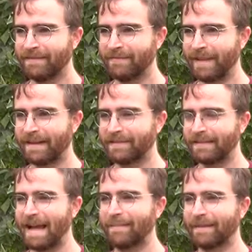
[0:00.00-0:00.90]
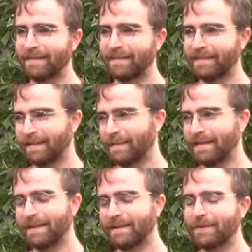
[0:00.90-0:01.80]
without stopping, there'd be
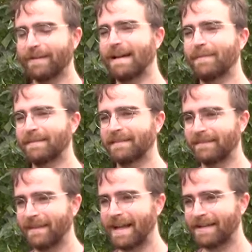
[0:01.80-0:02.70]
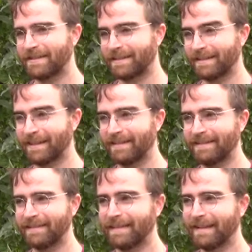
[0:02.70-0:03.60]
an equal and opposite reaction, and that's